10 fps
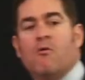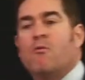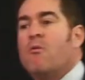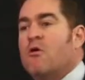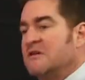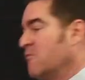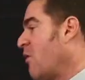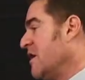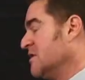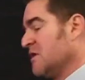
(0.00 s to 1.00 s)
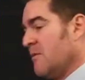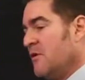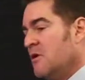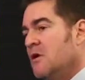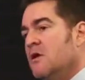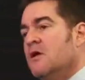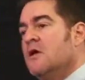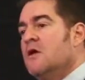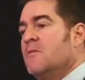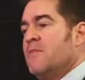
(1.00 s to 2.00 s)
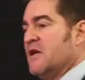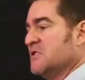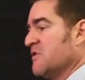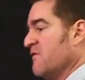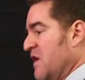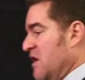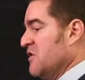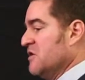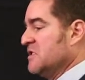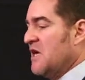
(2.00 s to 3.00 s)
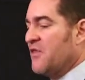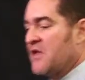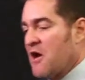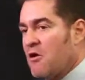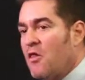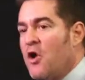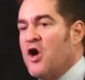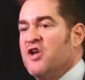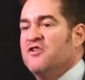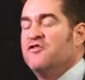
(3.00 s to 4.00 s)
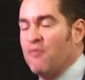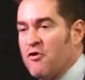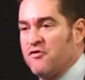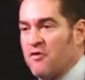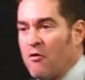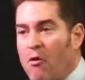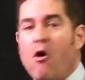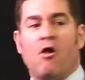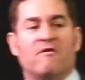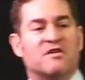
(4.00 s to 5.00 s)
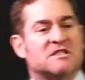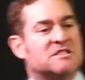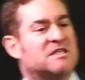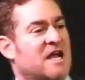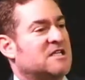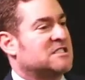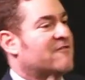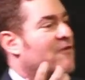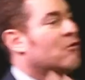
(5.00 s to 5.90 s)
wised up. Pennsylvania, South Carolina, Georgia, all these states have for